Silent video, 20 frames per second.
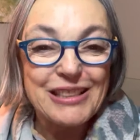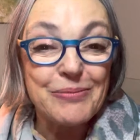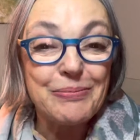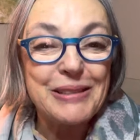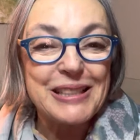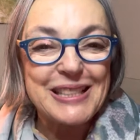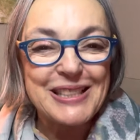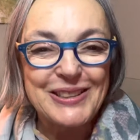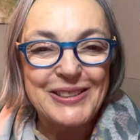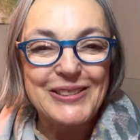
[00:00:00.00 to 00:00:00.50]

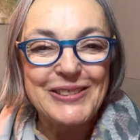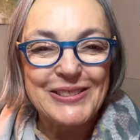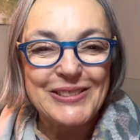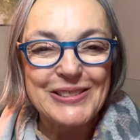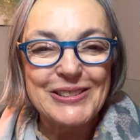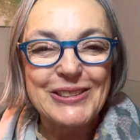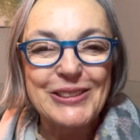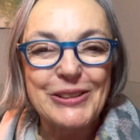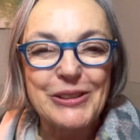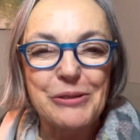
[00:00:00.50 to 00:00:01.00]
amidst all
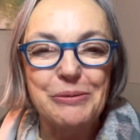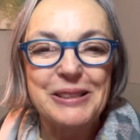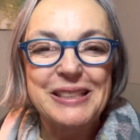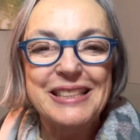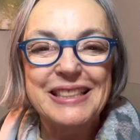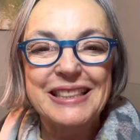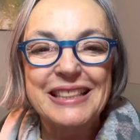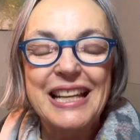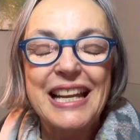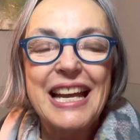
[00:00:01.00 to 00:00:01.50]
the garbage
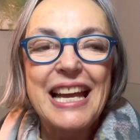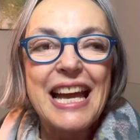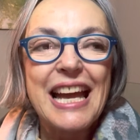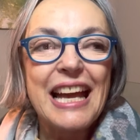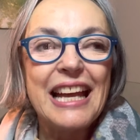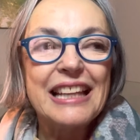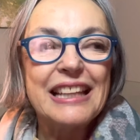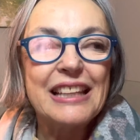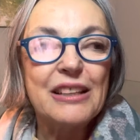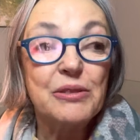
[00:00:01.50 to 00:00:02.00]

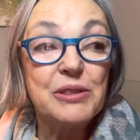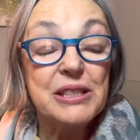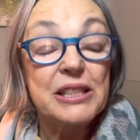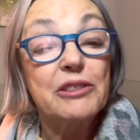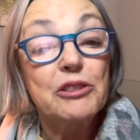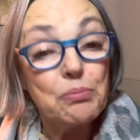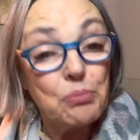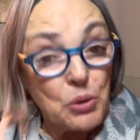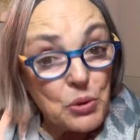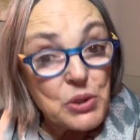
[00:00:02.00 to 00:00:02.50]
that was there.
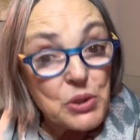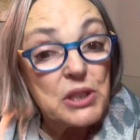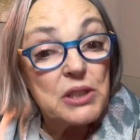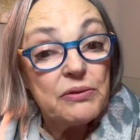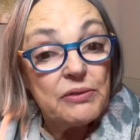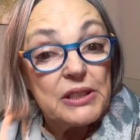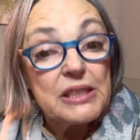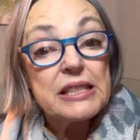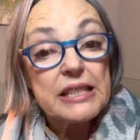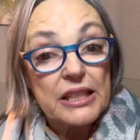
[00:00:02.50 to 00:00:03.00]
And most of
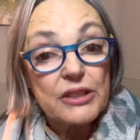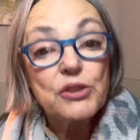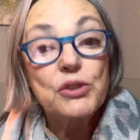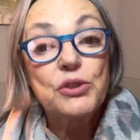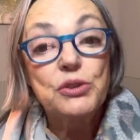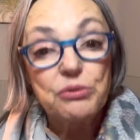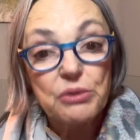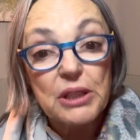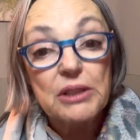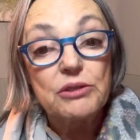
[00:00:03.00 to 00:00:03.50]
it centered
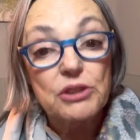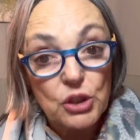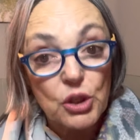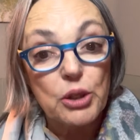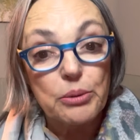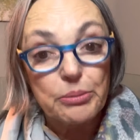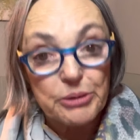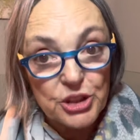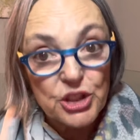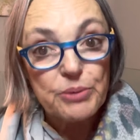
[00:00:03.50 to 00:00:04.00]
around the
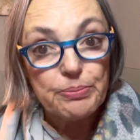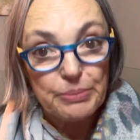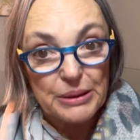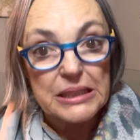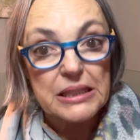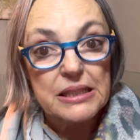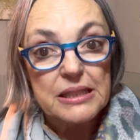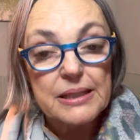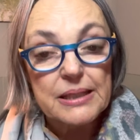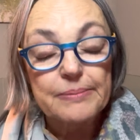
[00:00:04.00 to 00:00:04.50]
garbage
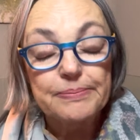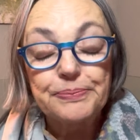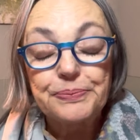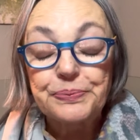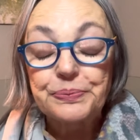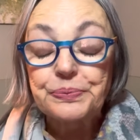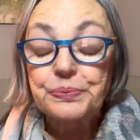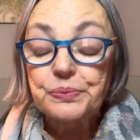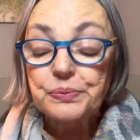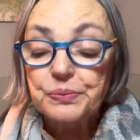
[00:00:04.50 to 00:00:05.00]
bins.
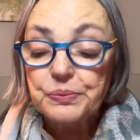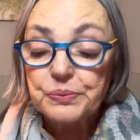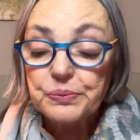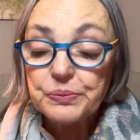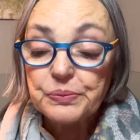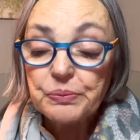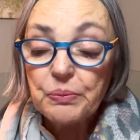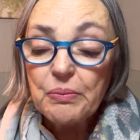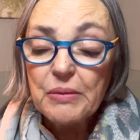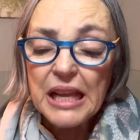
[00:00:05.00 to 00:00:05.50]

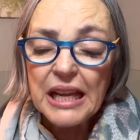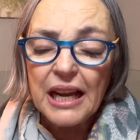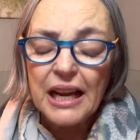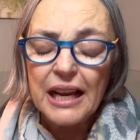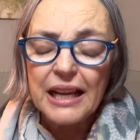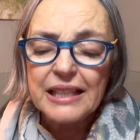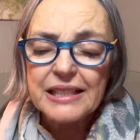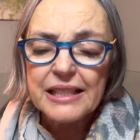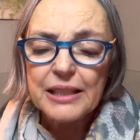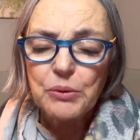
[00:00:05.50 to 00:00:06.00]

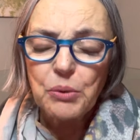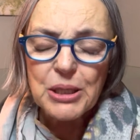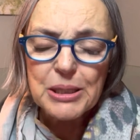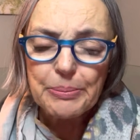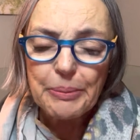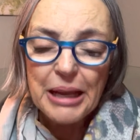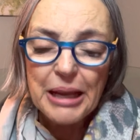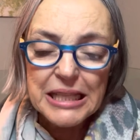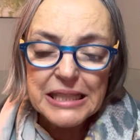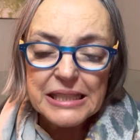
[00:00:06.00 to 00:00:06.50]
As I walked
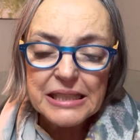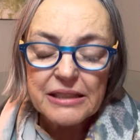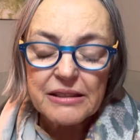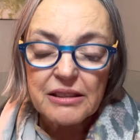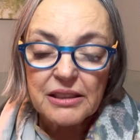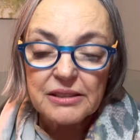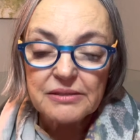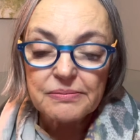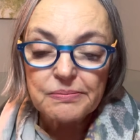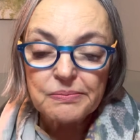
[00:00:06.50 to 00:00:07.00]
past, I
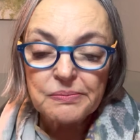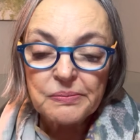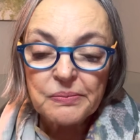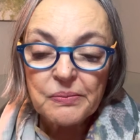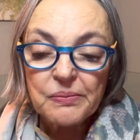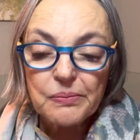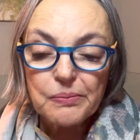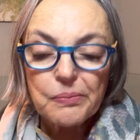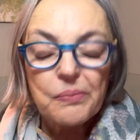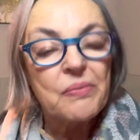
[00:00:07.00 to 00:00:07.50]
thought,
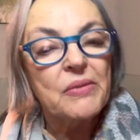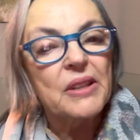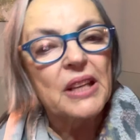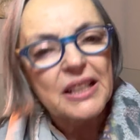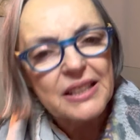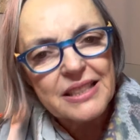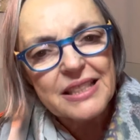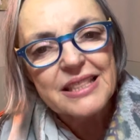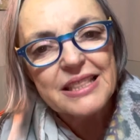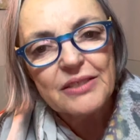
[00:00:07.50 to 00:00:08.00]
I
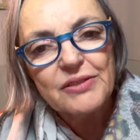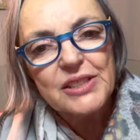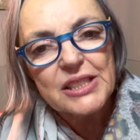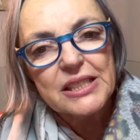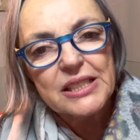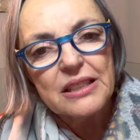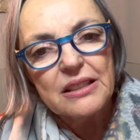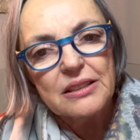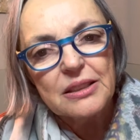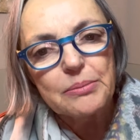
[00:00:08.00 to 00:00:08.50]
just have to
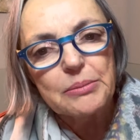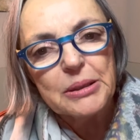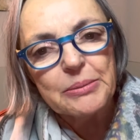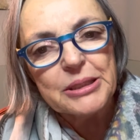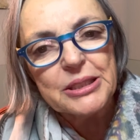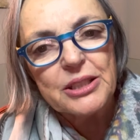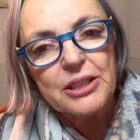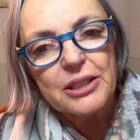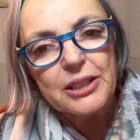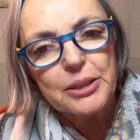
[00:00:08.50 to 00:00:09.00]
tell them how
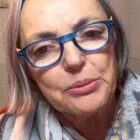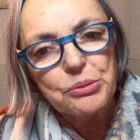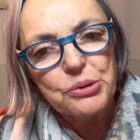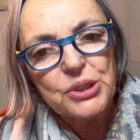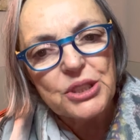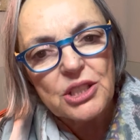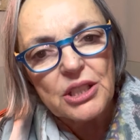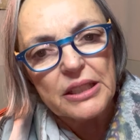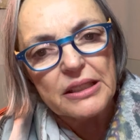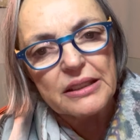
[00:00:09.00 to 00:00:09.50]
much I
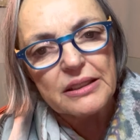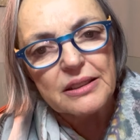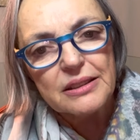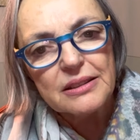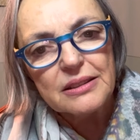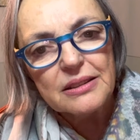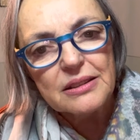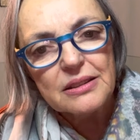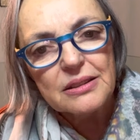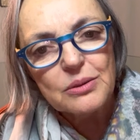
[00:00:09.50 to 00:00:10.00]
appreciate
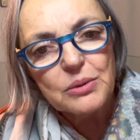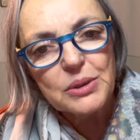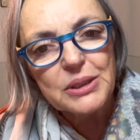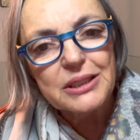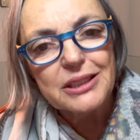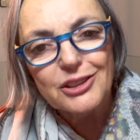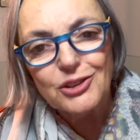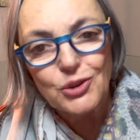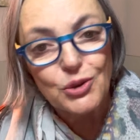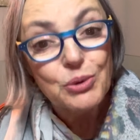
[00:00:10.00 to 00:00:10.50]
what
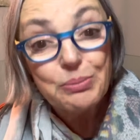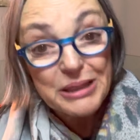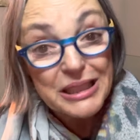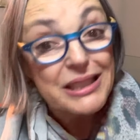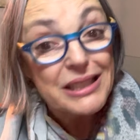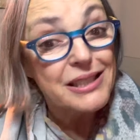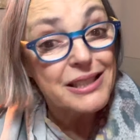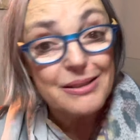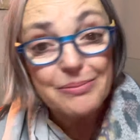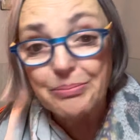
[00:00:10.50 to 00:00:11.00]
they do
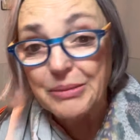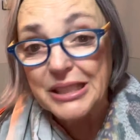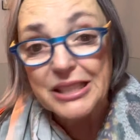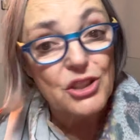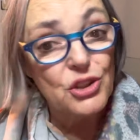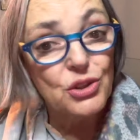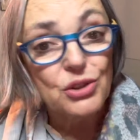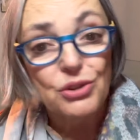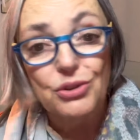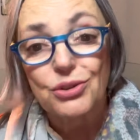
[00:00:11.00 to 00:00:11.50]
because it makes
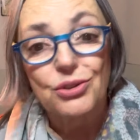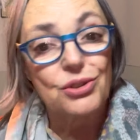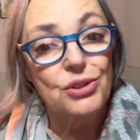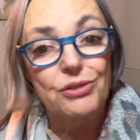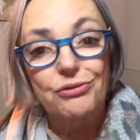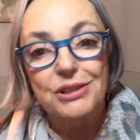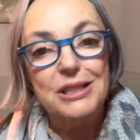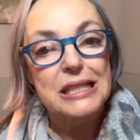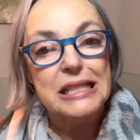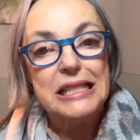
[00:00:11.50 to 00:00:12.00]
a huge
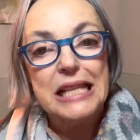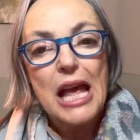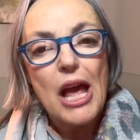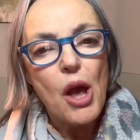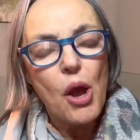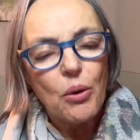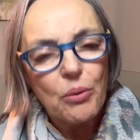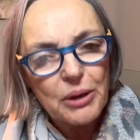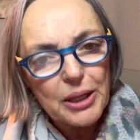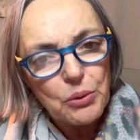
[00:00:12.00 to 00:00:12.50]
difference.
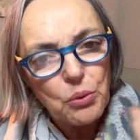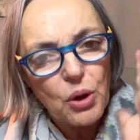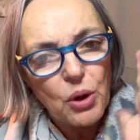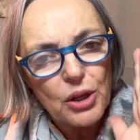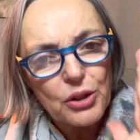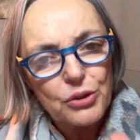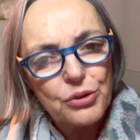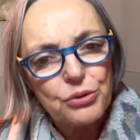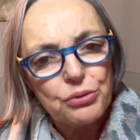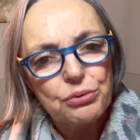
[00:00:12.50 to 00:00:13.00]
When I
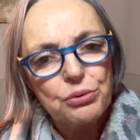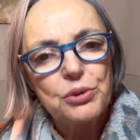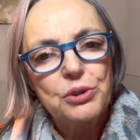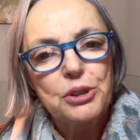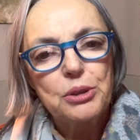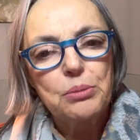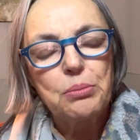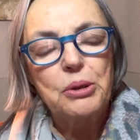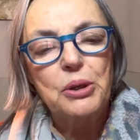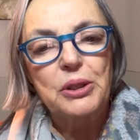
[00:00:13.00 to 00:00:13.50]
walk through to
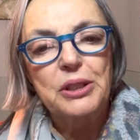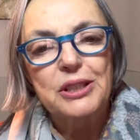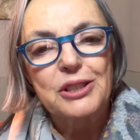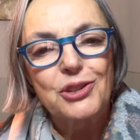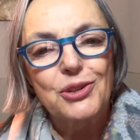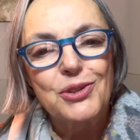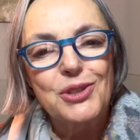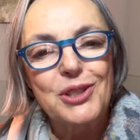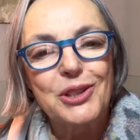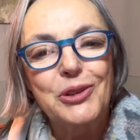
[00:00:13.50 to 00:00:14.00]
the park, it's
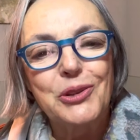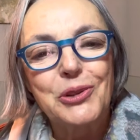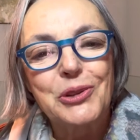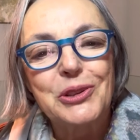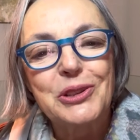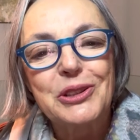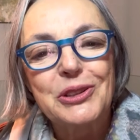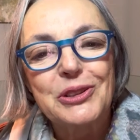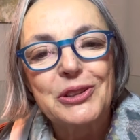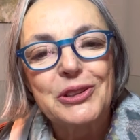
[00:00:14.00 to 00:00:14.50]
usually
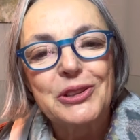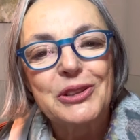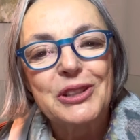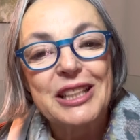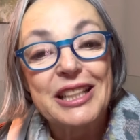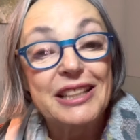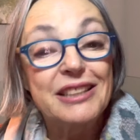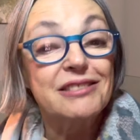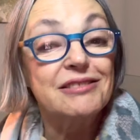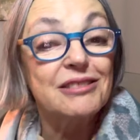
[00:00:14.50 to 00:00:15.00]
earlier
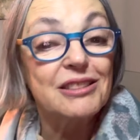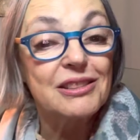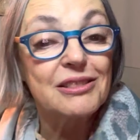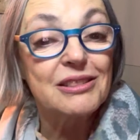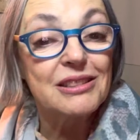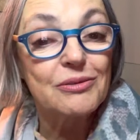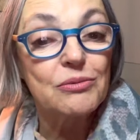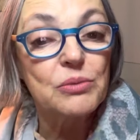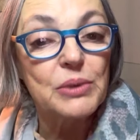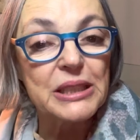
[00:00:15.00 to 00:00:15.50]
than
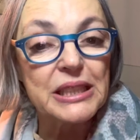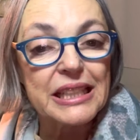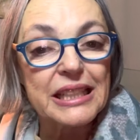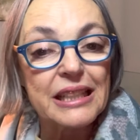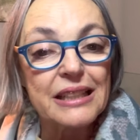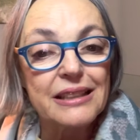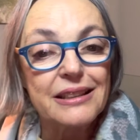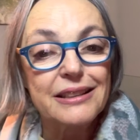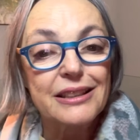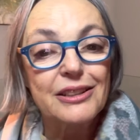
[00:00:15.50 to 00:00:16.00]
when they
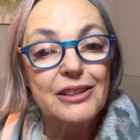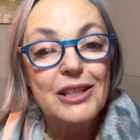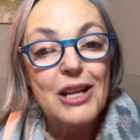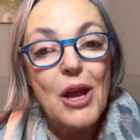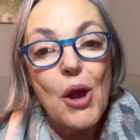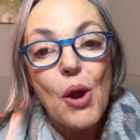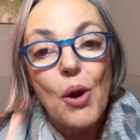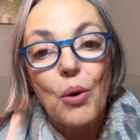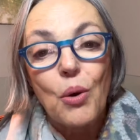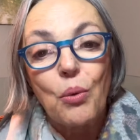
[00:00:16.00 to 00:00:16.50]
get there.
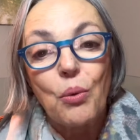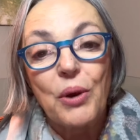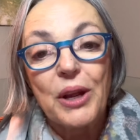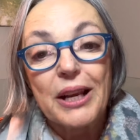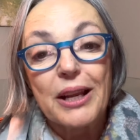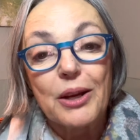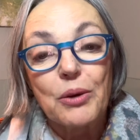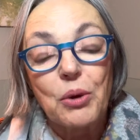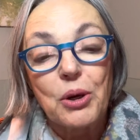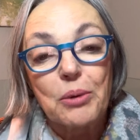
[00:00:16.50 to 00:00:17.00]
When
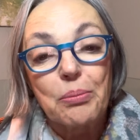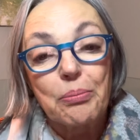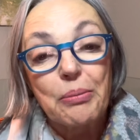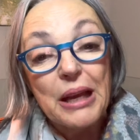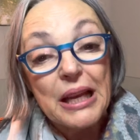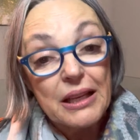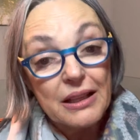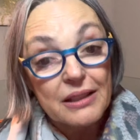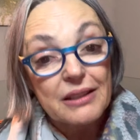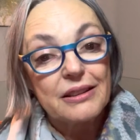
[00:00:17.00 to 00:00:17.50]
I walk
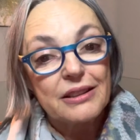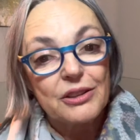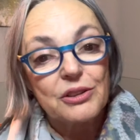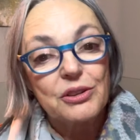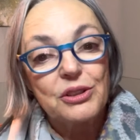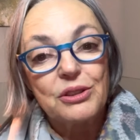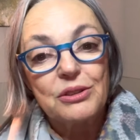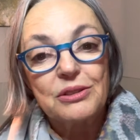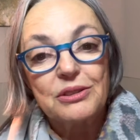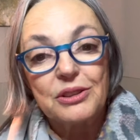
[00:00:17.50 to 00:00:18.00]
back, they're
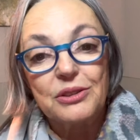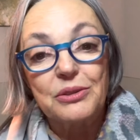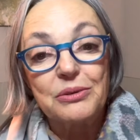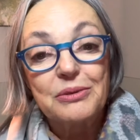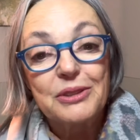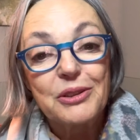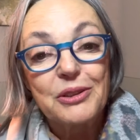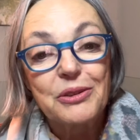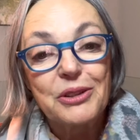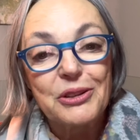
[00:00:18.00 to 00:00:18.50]
you know
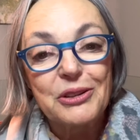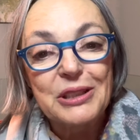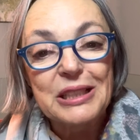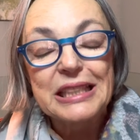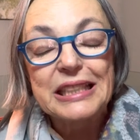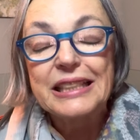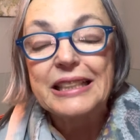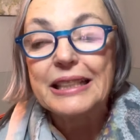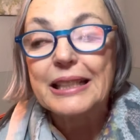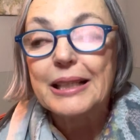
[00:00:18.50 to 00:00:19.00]
they're there
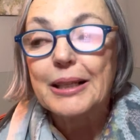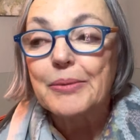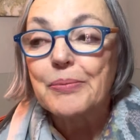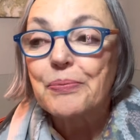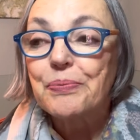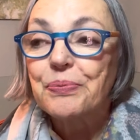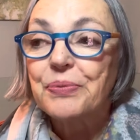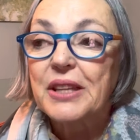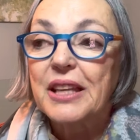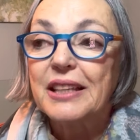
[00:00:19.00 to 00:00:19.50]
cleaning up,
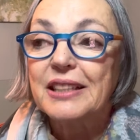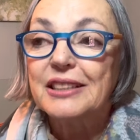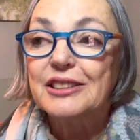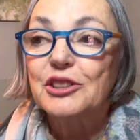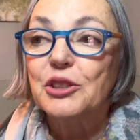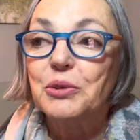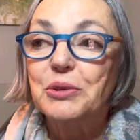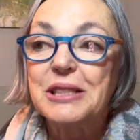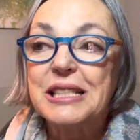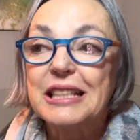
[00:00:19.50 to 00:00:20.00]
and
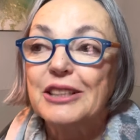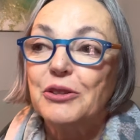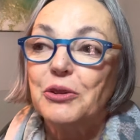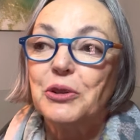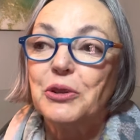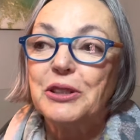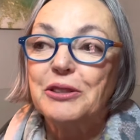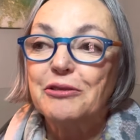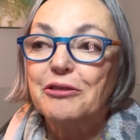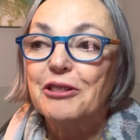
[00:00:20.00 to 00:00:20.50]
so it's like
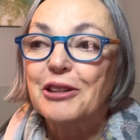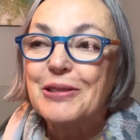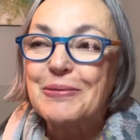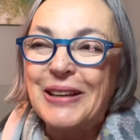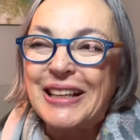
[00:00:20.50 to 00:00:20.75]
going from